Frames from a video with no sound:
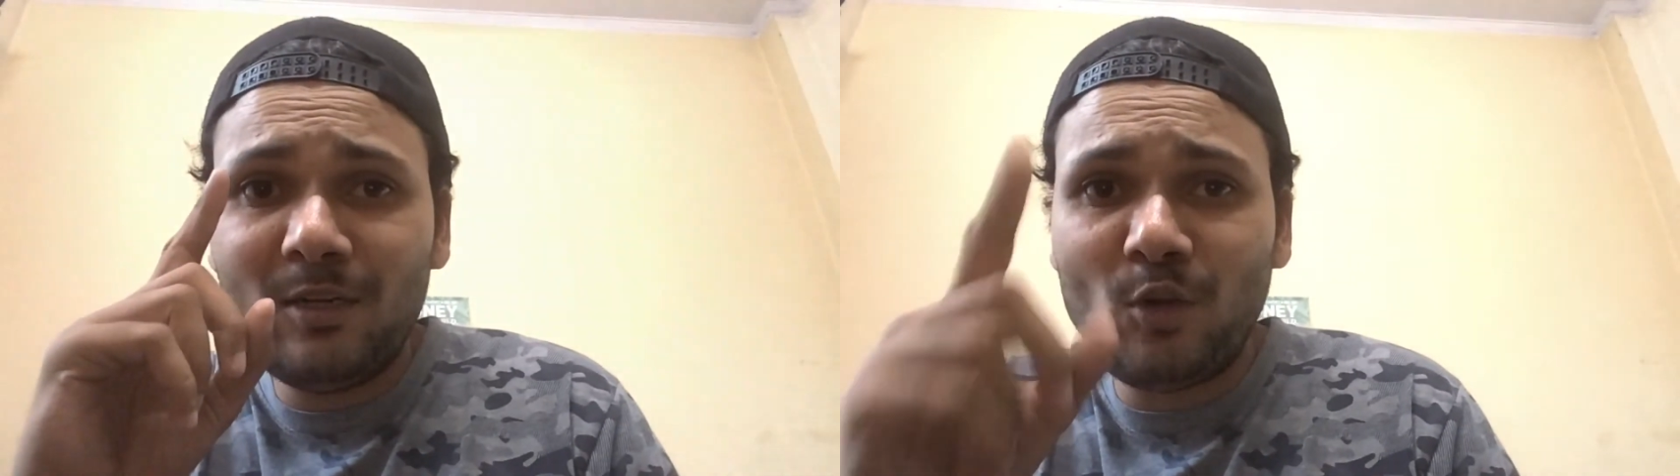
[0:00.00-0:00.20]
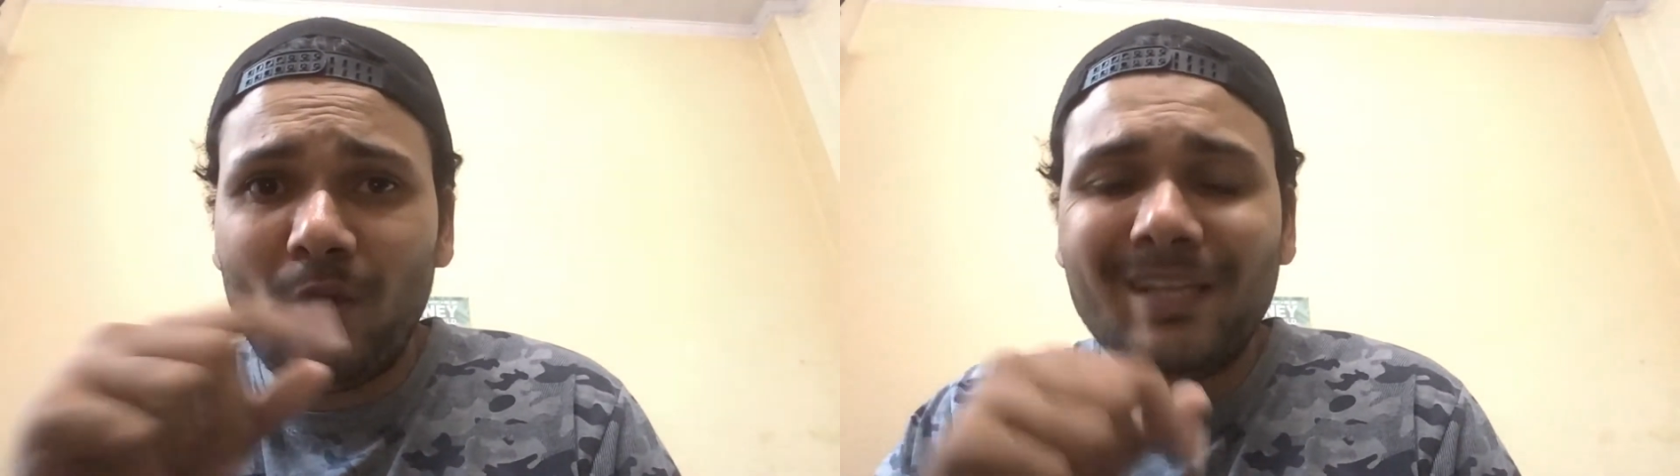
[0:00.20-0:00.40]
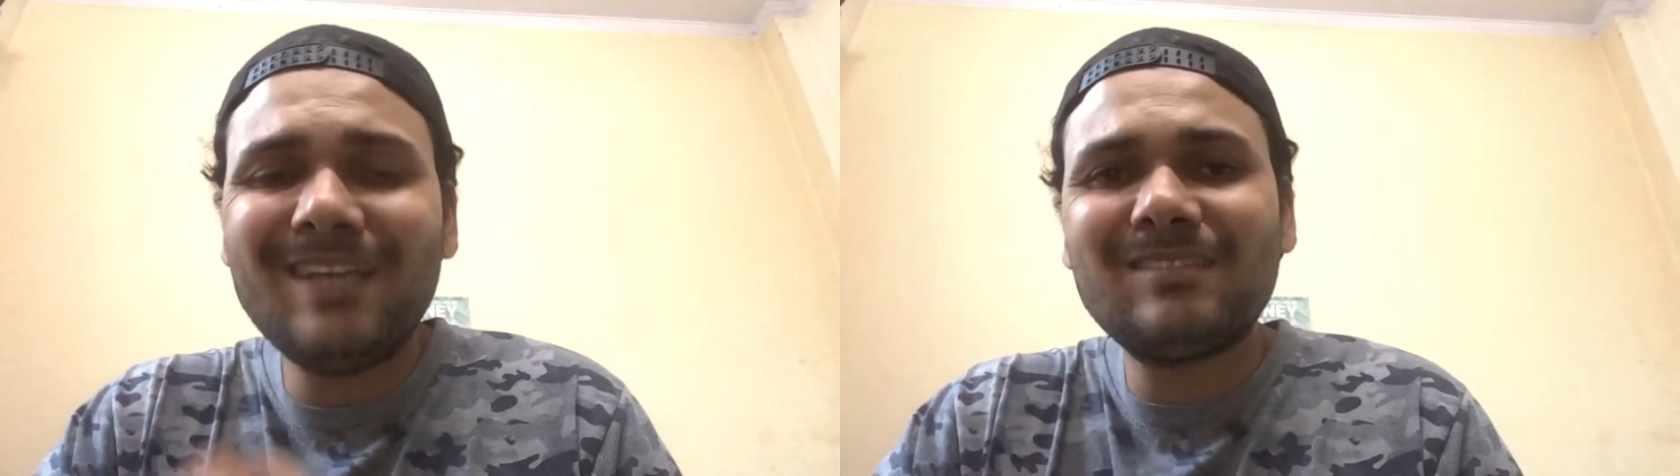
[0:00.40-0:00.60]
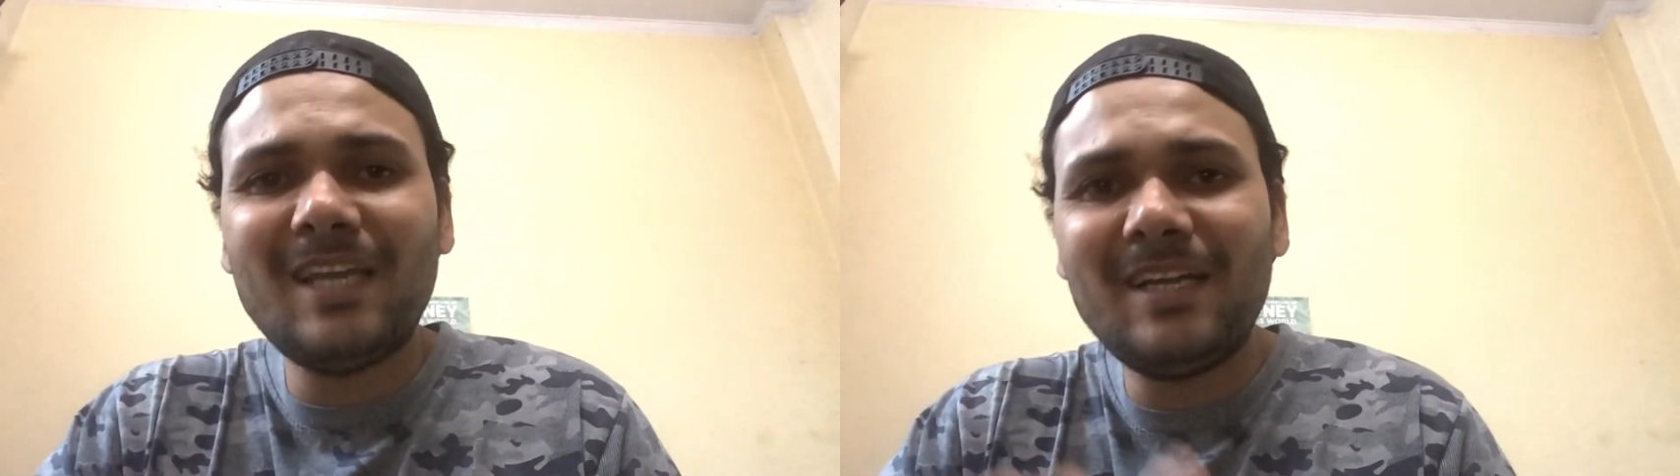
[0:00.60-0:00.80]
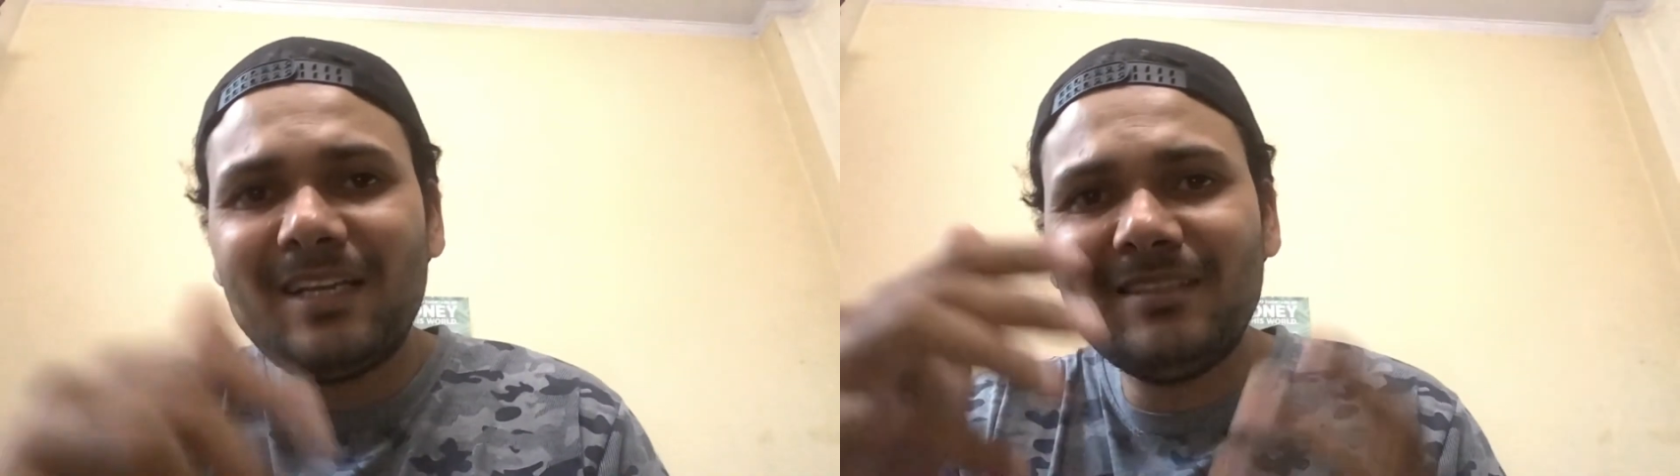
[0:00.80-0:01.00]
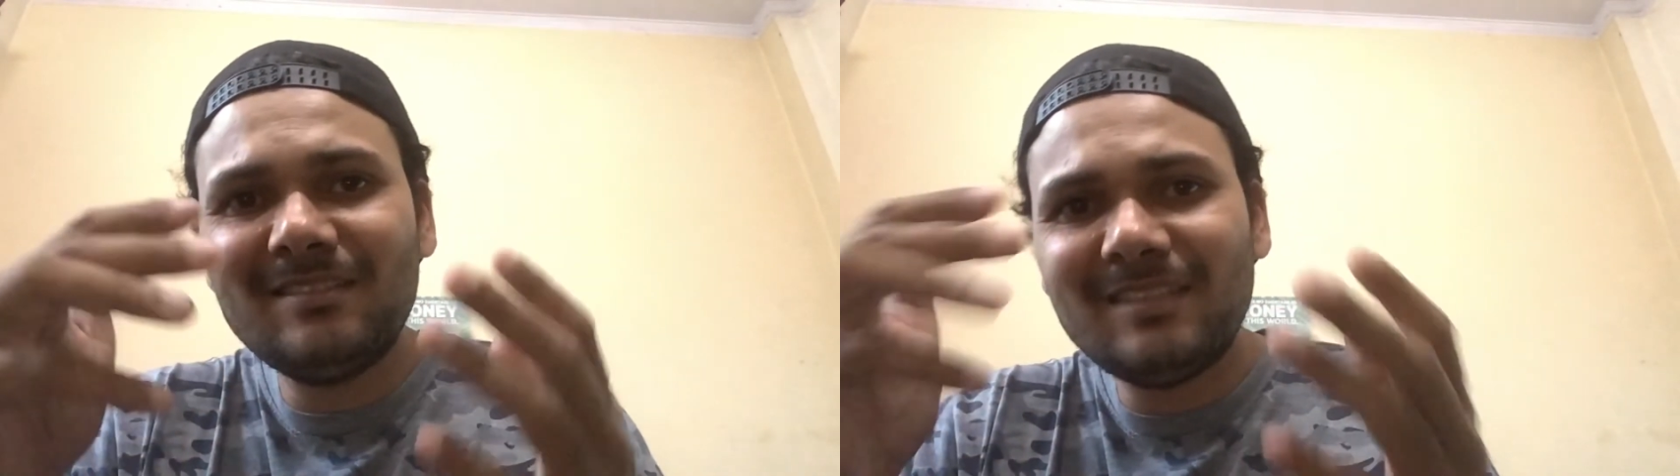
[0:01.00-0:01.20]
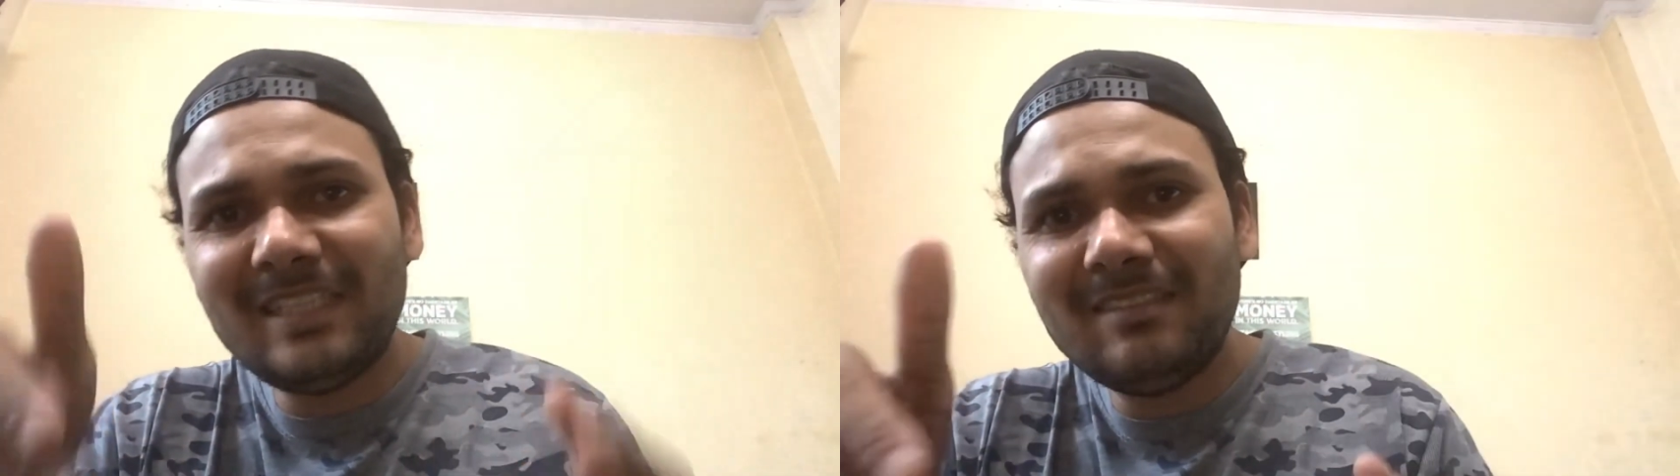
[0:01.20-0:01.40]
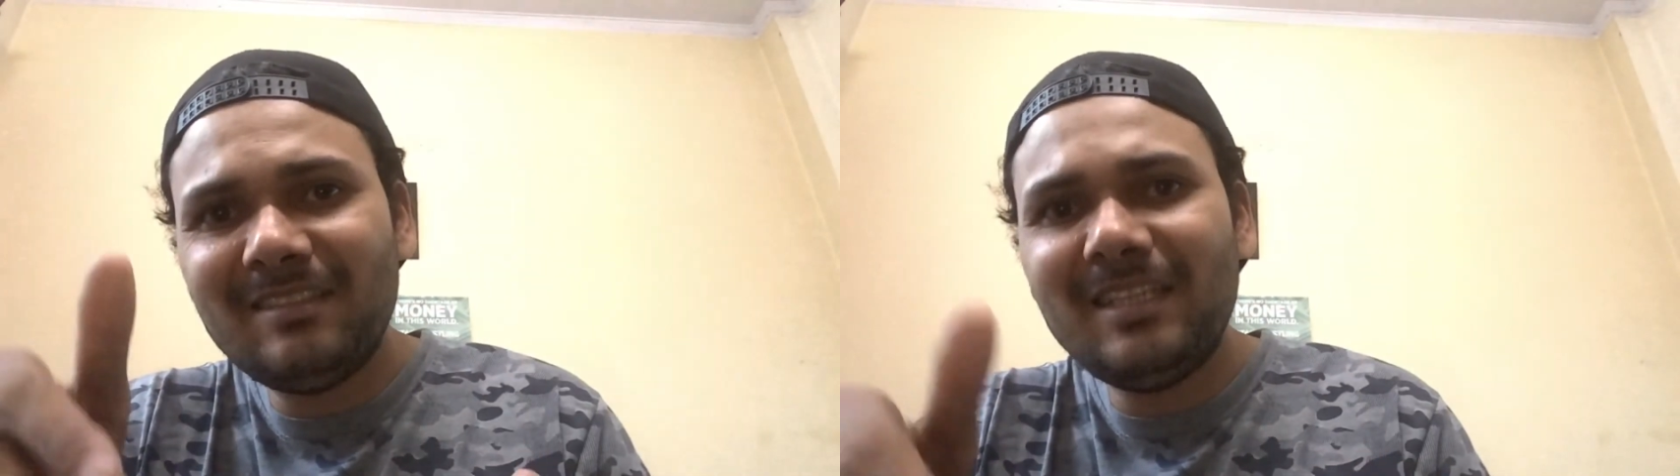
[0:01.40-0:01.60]
Drawing a skeleton is
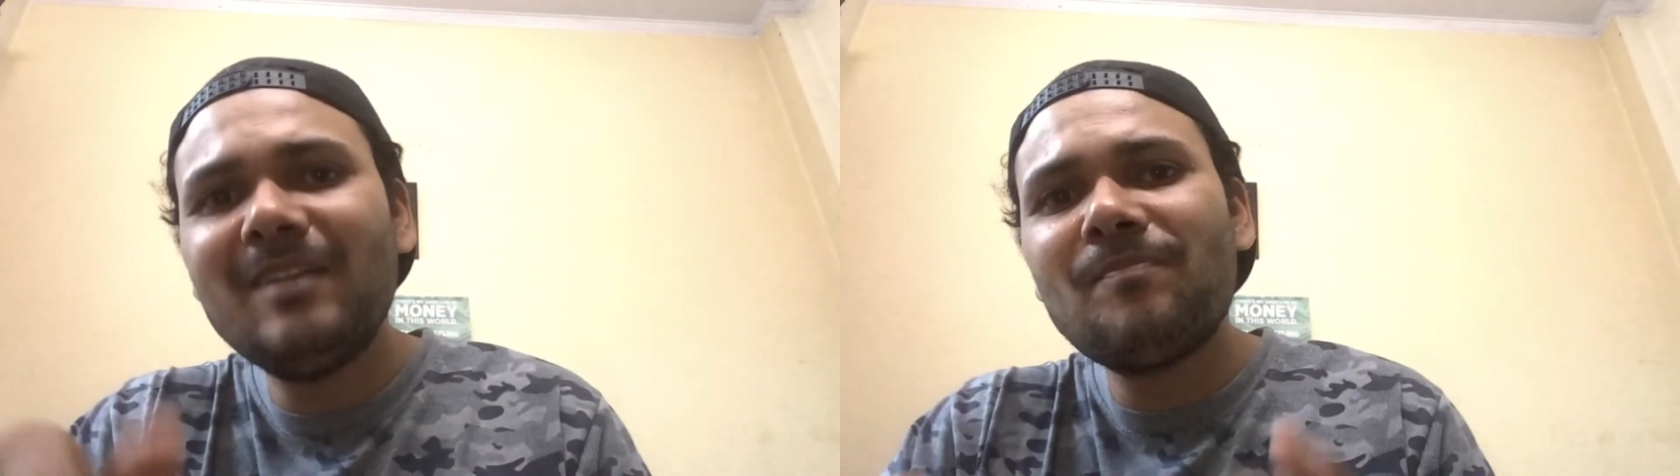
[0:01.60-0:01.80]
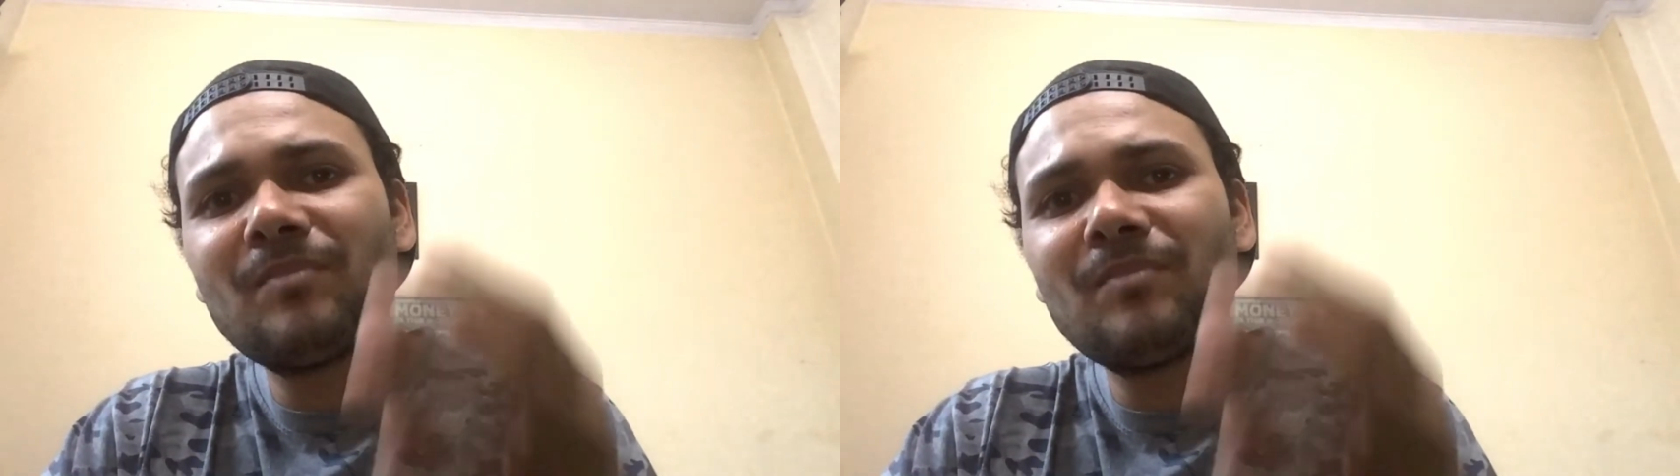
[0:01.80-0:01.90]
easy